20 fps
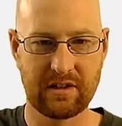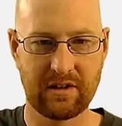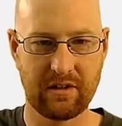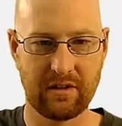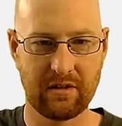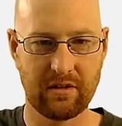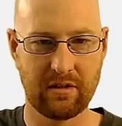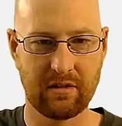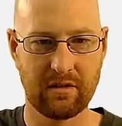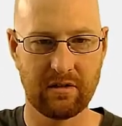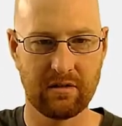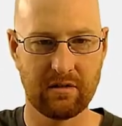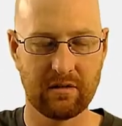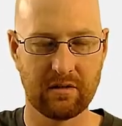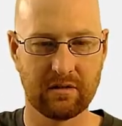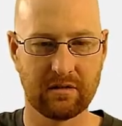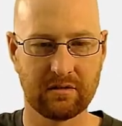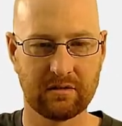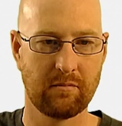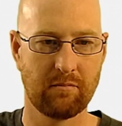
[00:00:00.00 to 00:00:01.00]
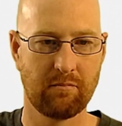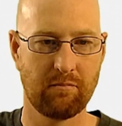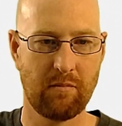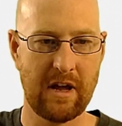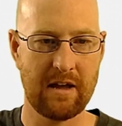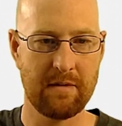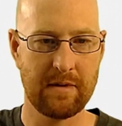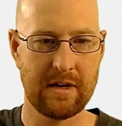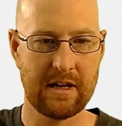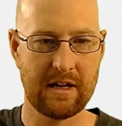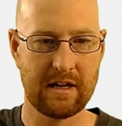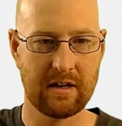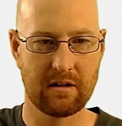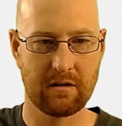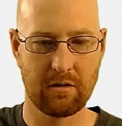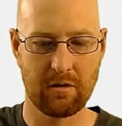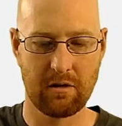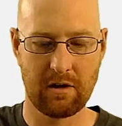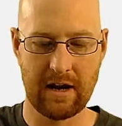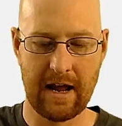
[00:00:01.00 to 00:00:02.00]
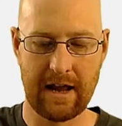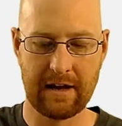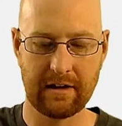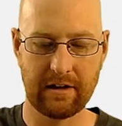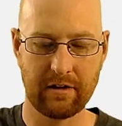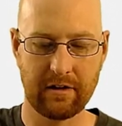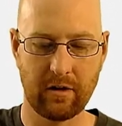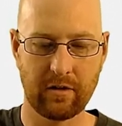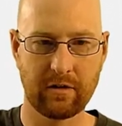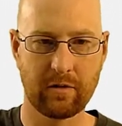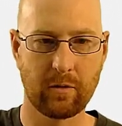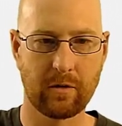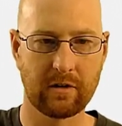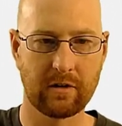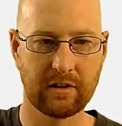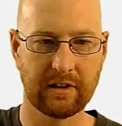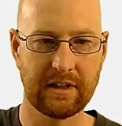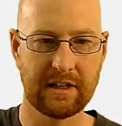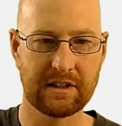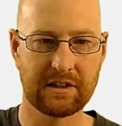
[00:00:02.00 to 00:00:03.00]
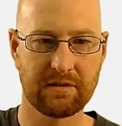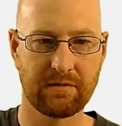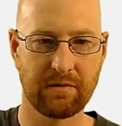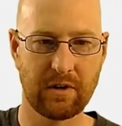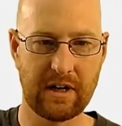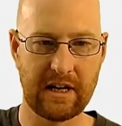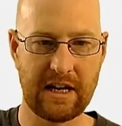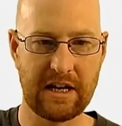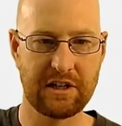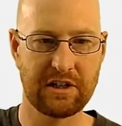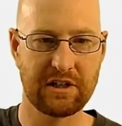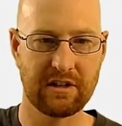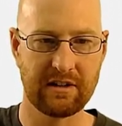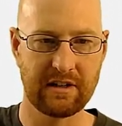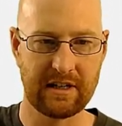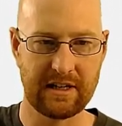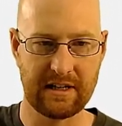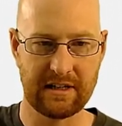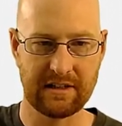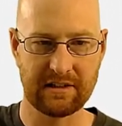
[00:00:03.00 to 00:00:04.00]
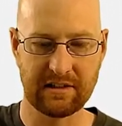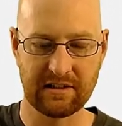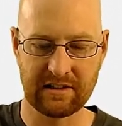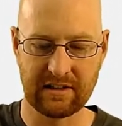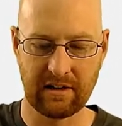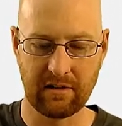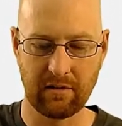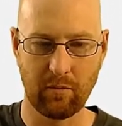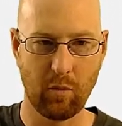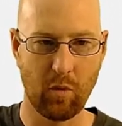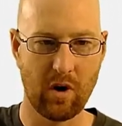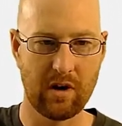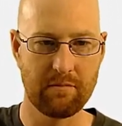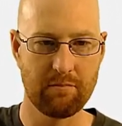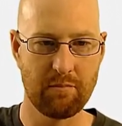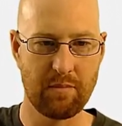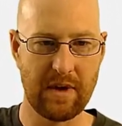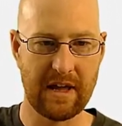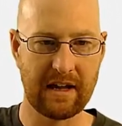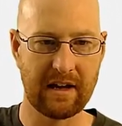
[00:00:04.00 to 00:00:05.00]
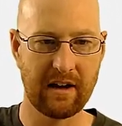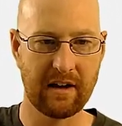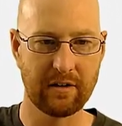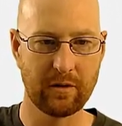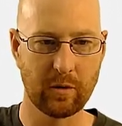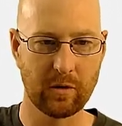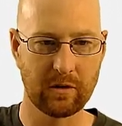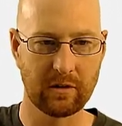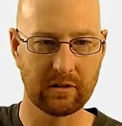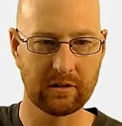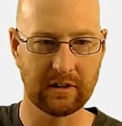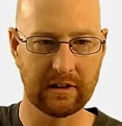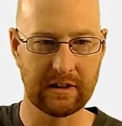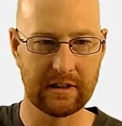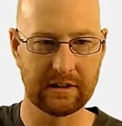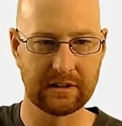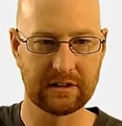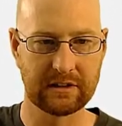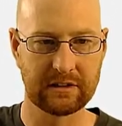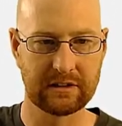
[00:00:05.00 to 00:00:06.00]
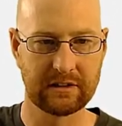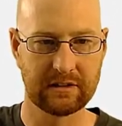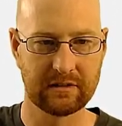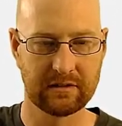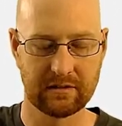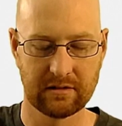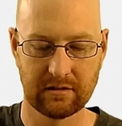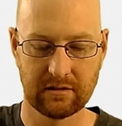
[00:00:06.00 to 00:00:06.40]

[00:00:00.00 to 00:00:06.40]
to maybe create an unordered list for each of these instead of one big unordered list.